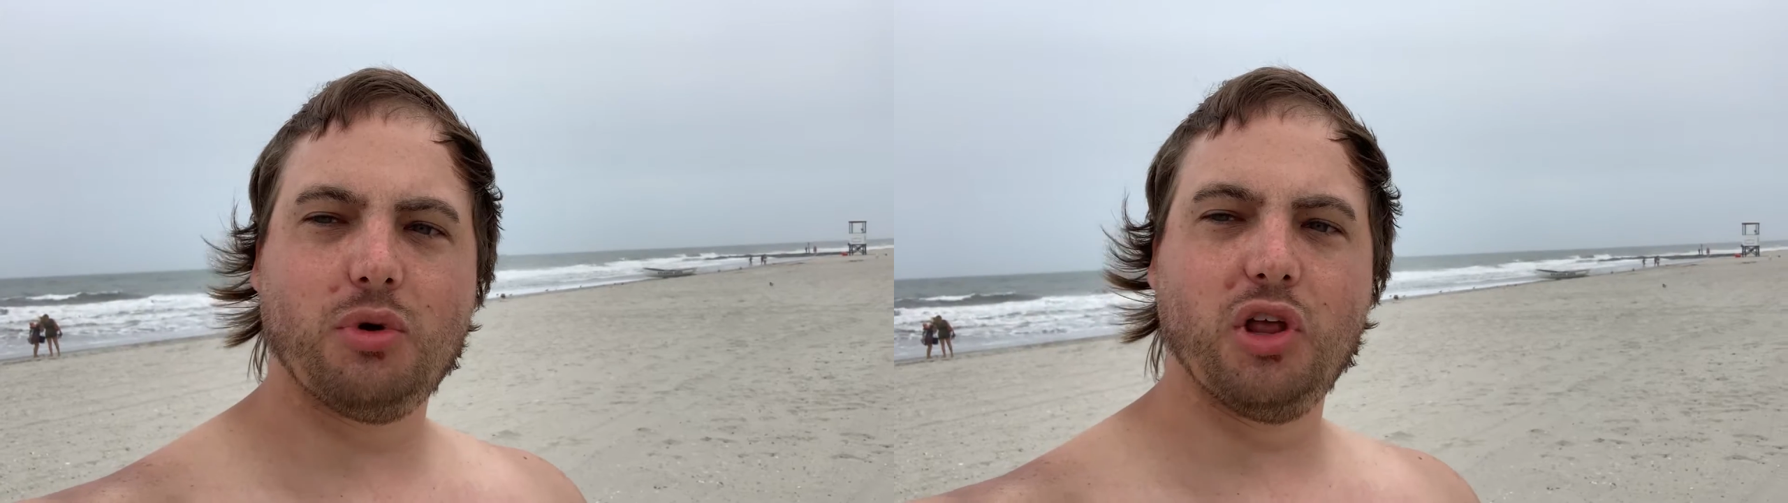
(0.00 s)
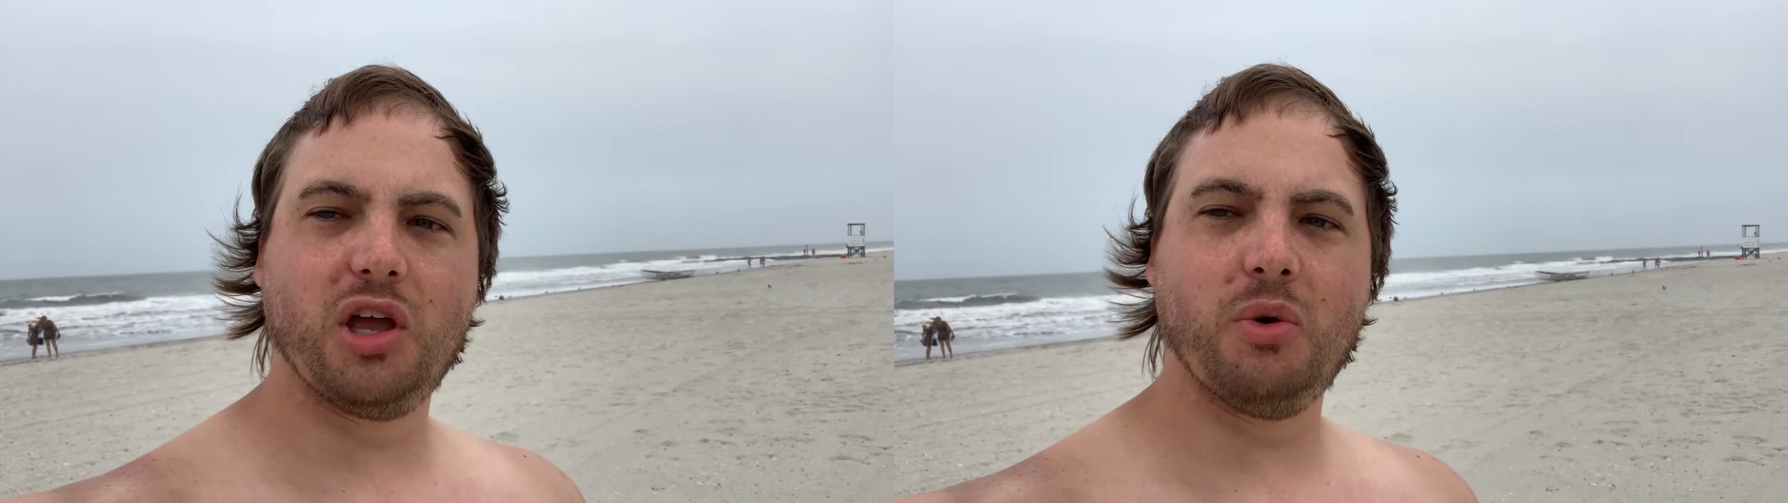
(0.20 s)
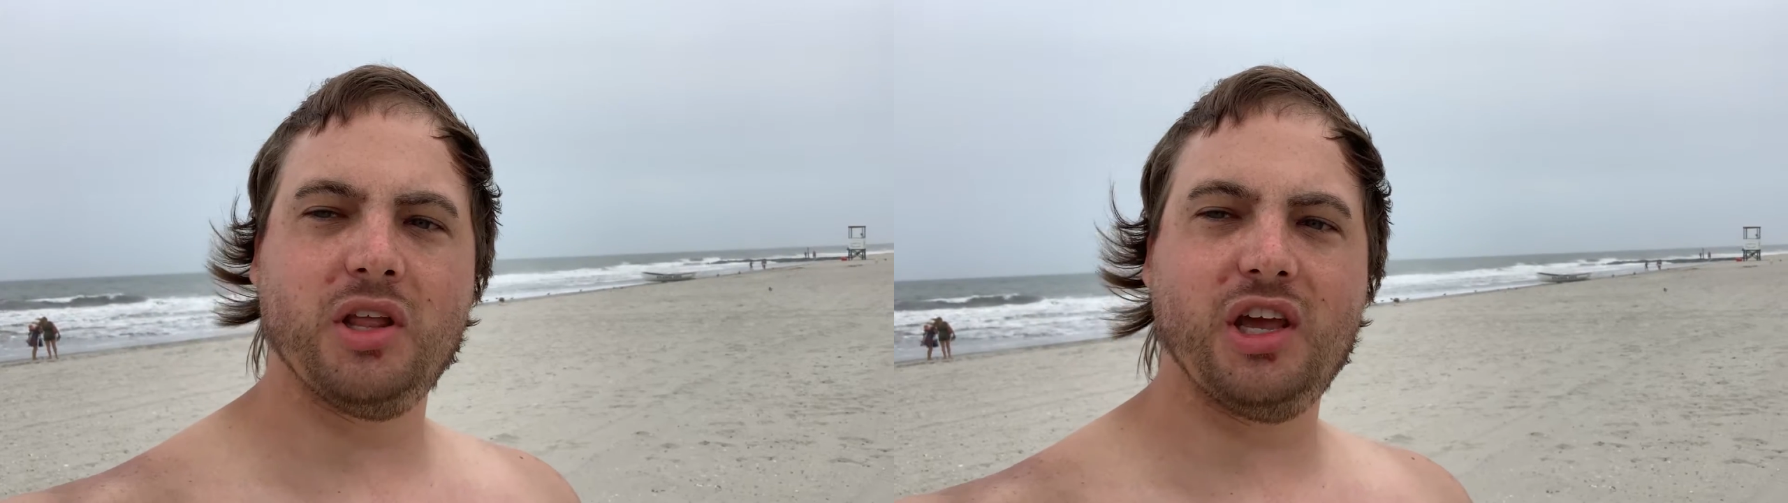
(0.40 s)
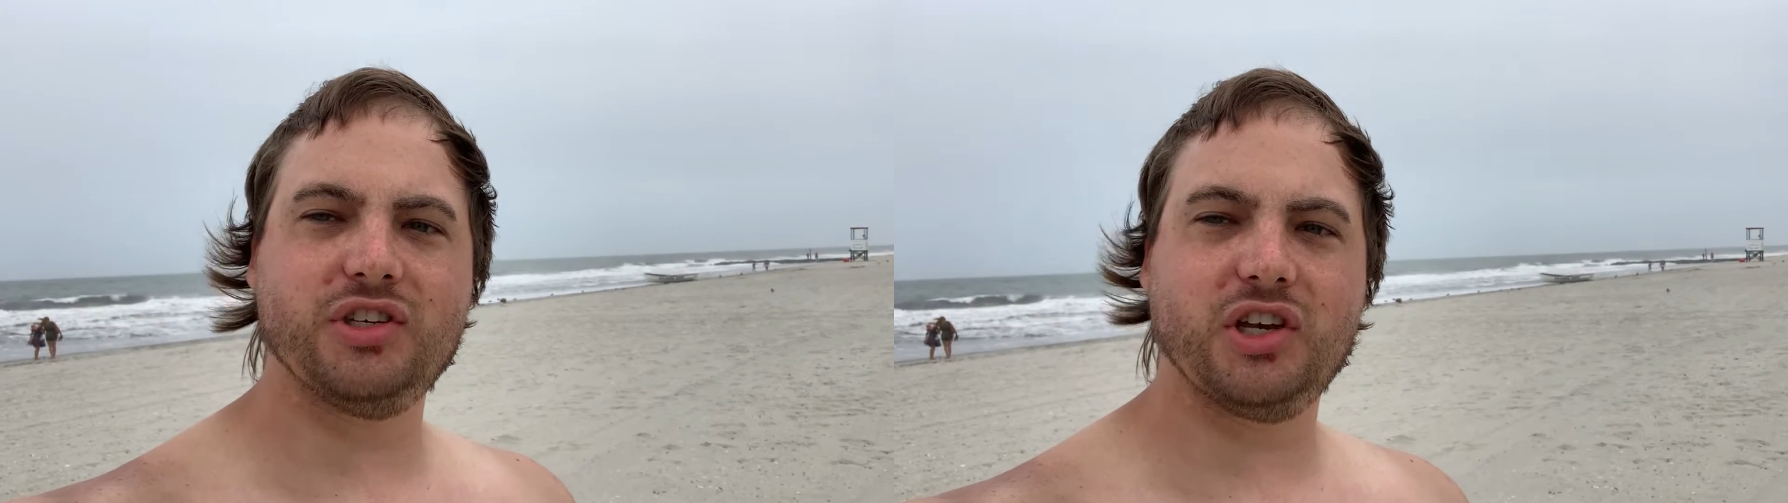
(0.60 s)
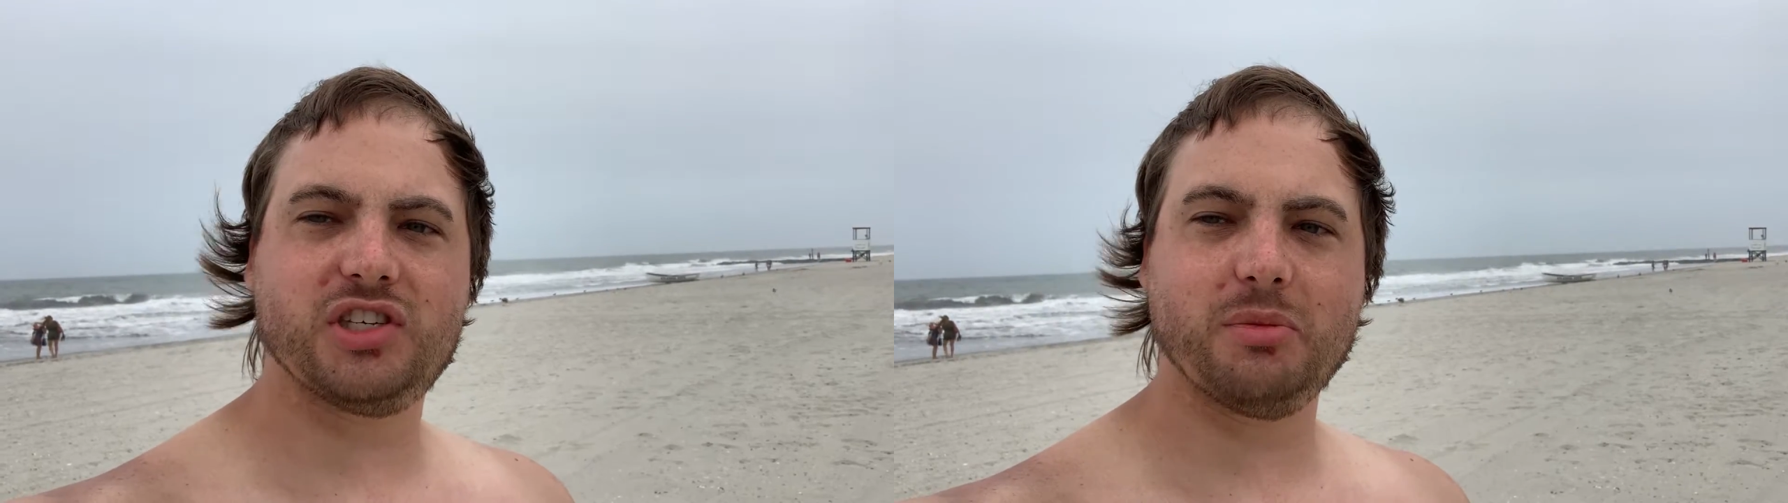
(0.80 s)
Really windy,
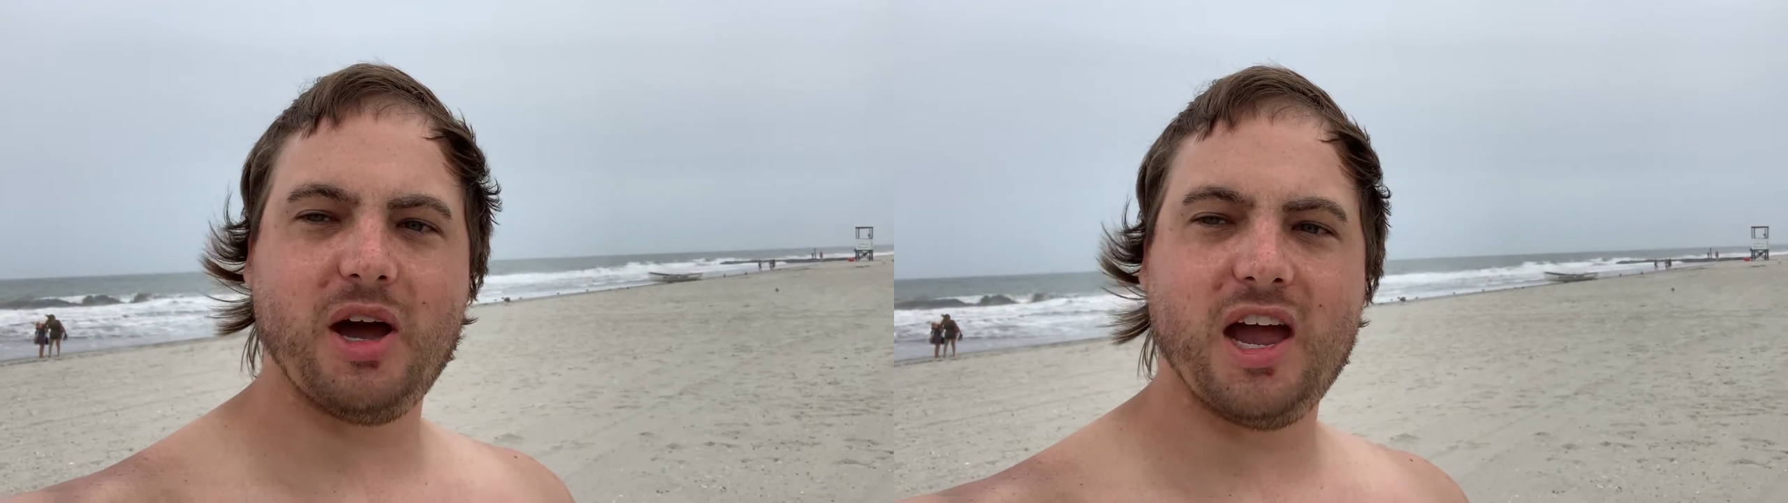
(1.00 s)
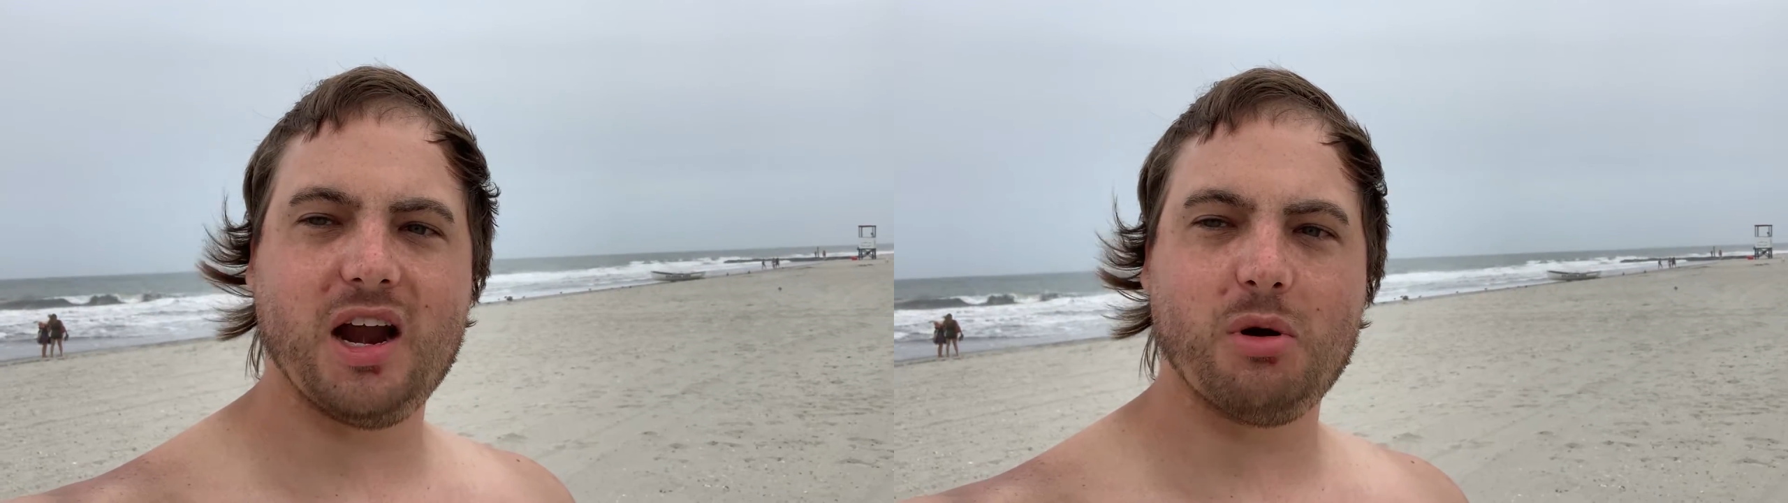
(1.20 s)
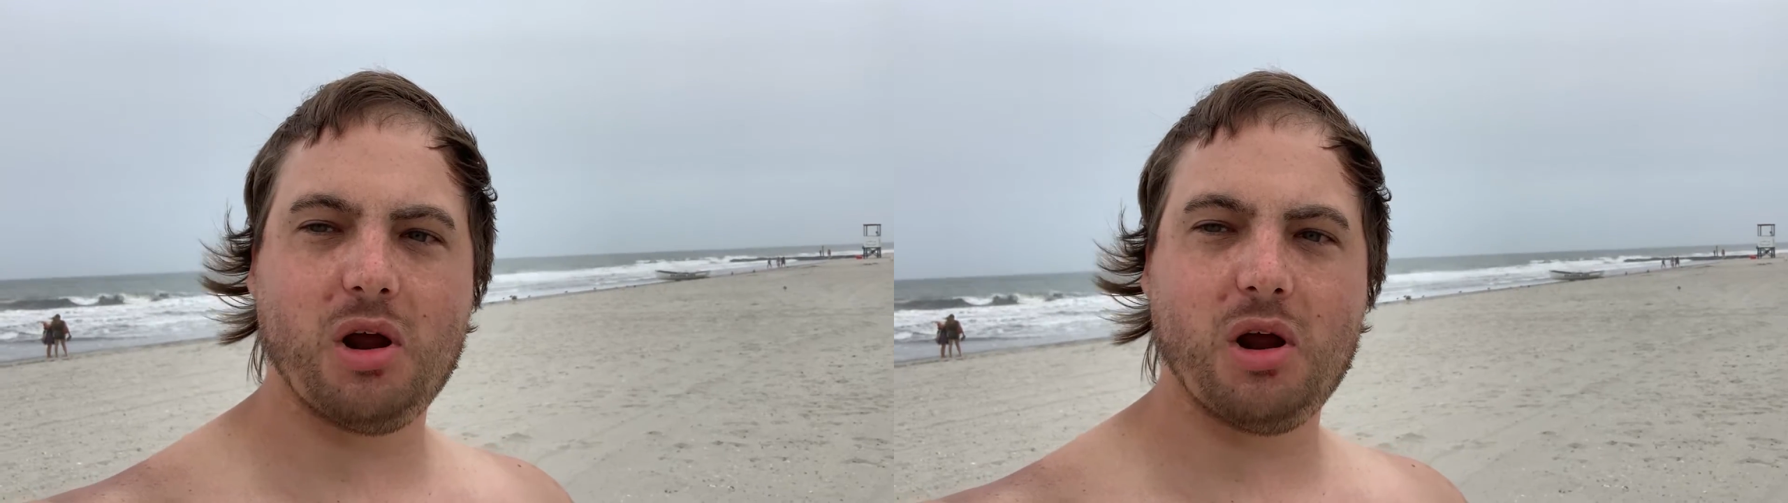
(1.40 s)
as you can see my hair.